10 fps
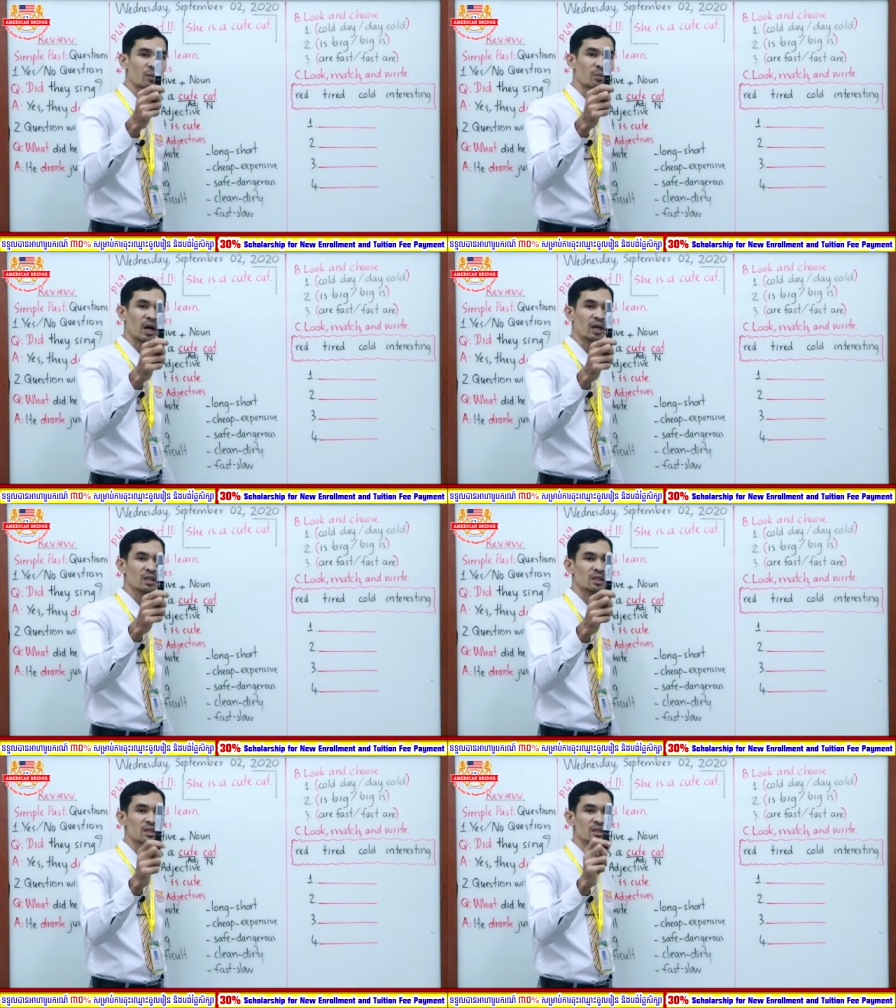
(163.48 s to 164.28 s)

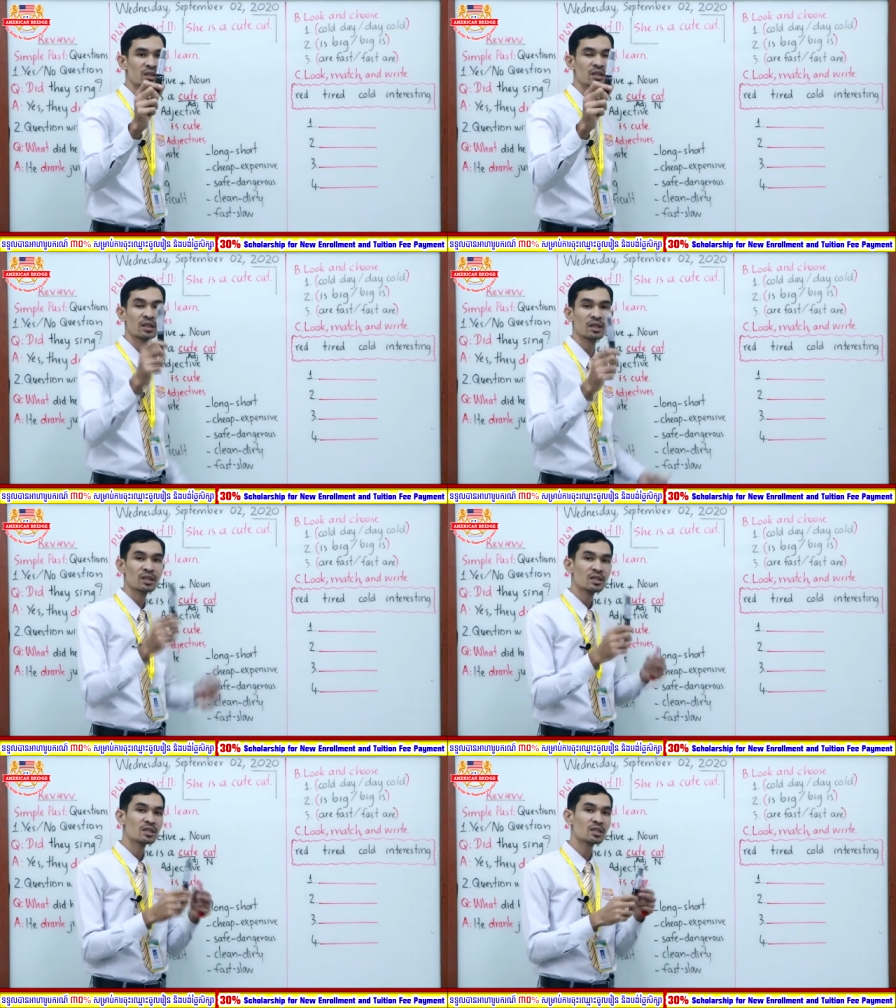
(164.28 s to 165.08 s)
marker.
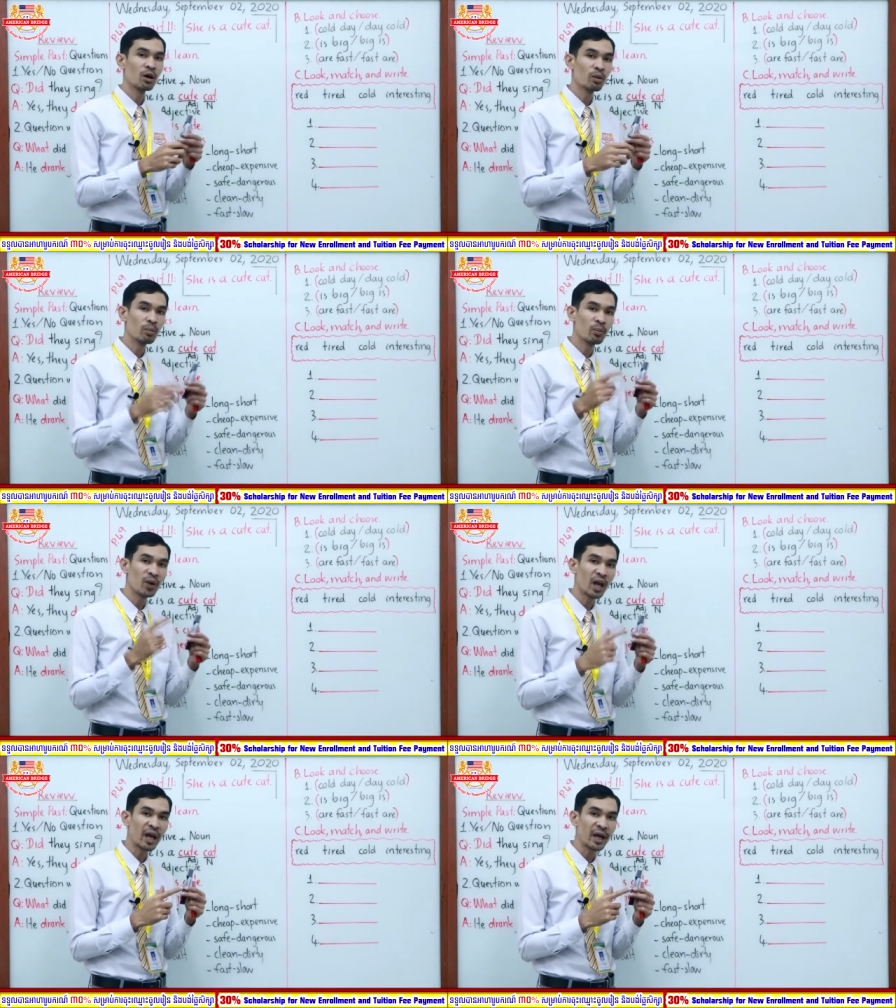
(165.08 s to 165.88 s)
So
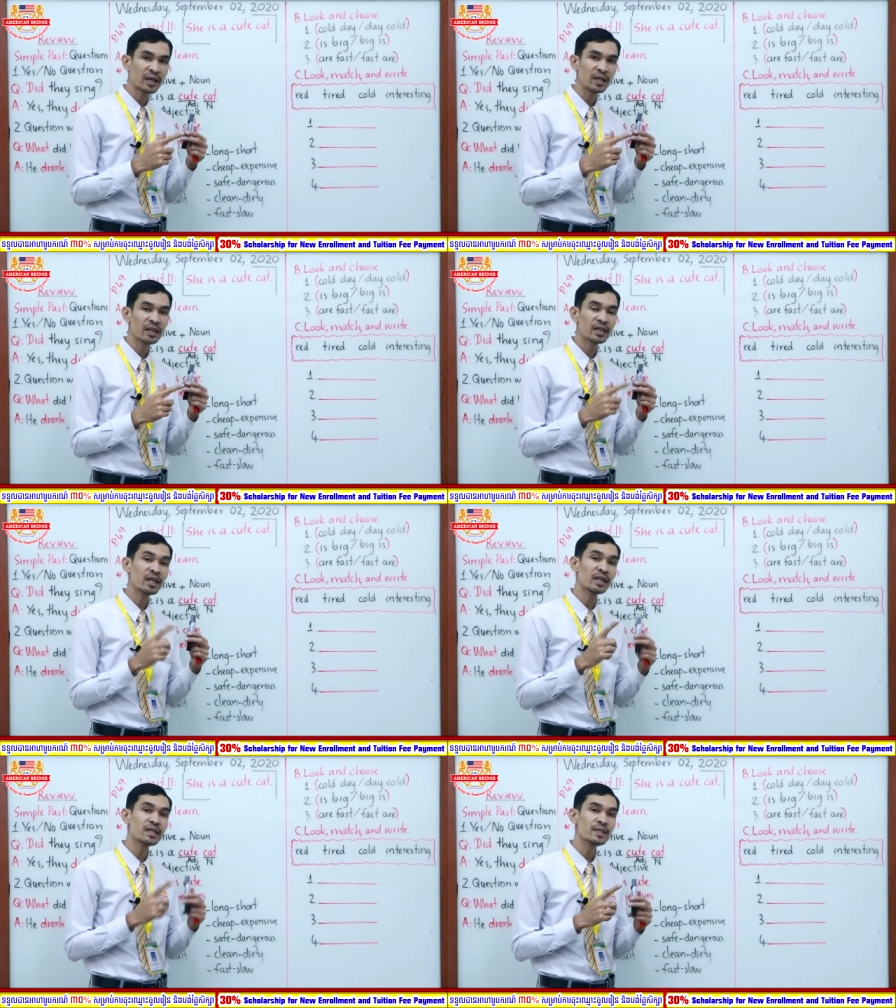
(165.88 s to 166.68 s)
black
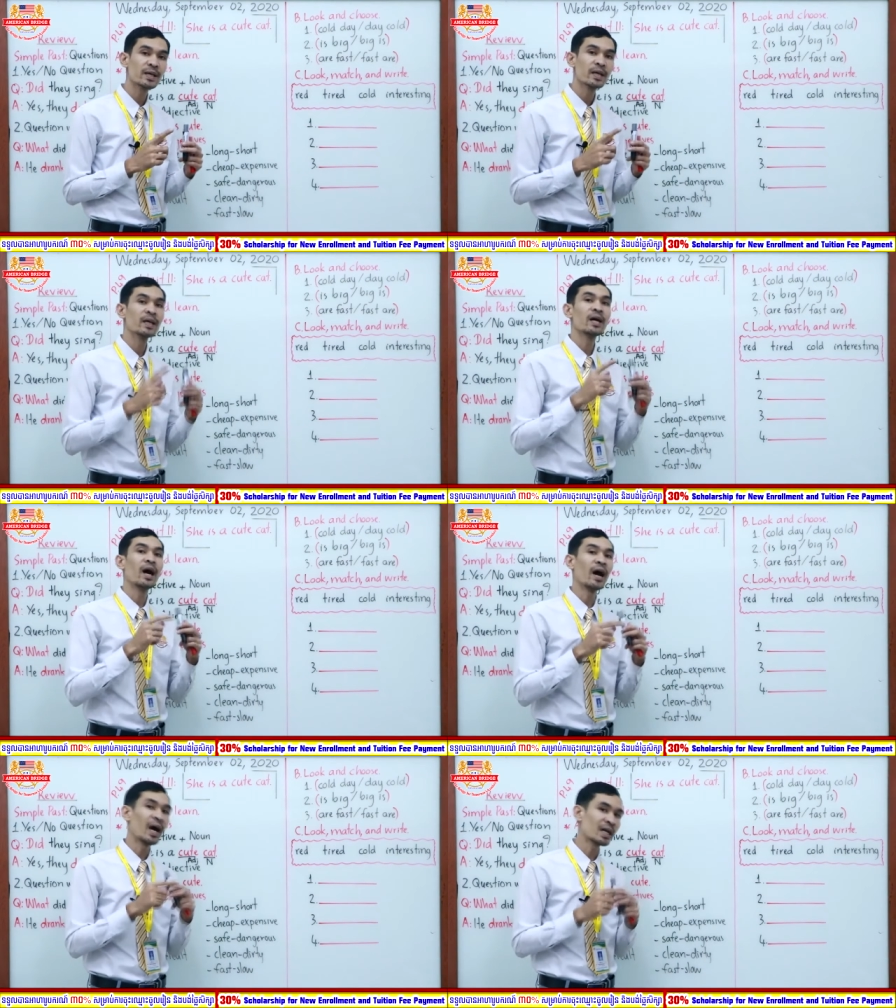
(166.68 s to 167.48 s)
is
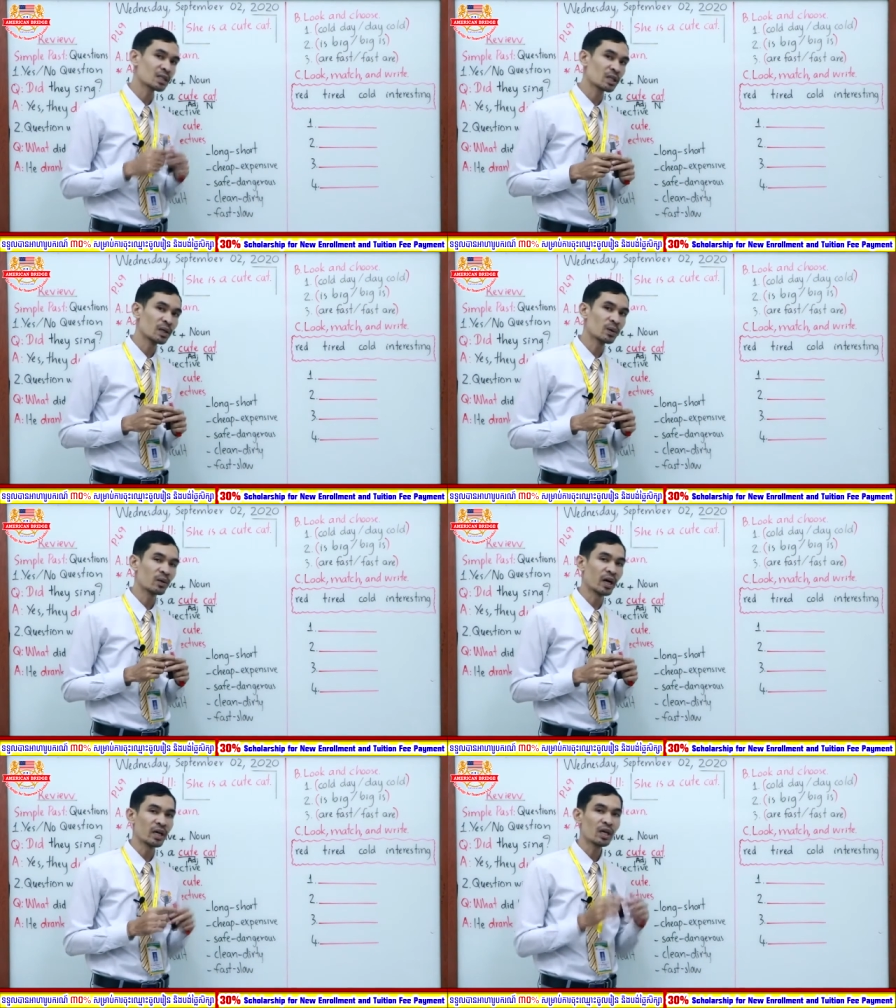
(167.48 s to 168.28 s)
adjective,
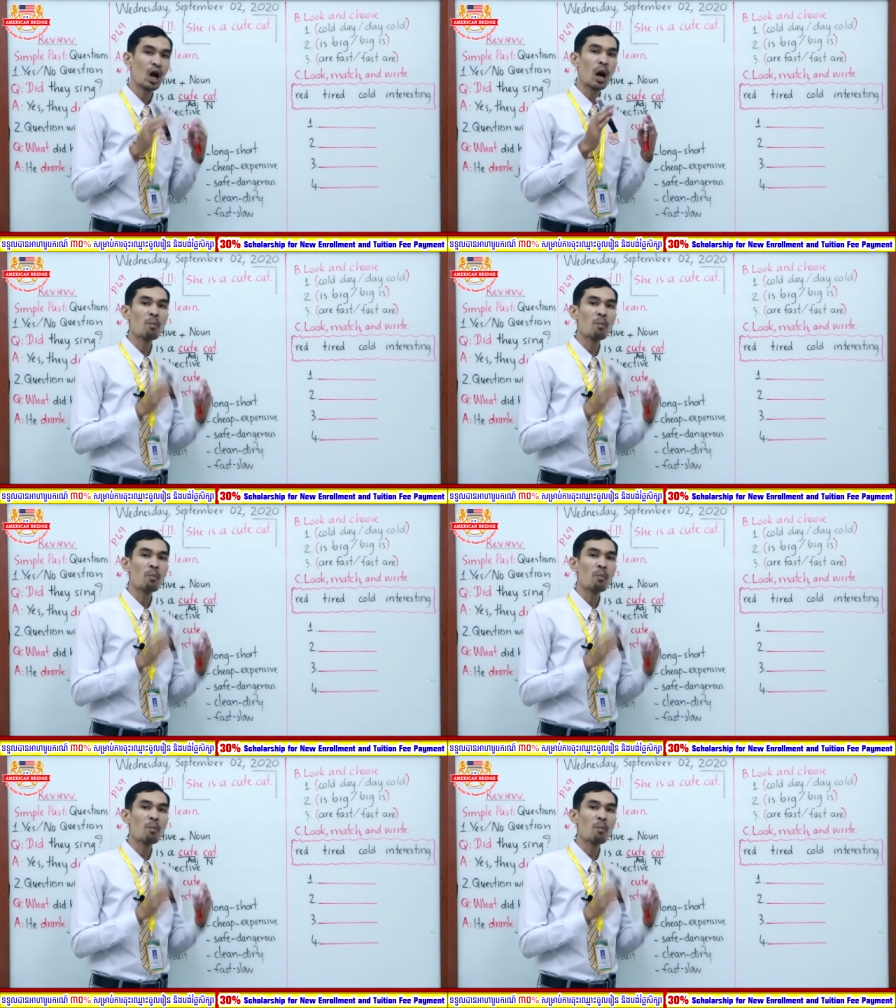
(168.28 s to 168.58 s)
right?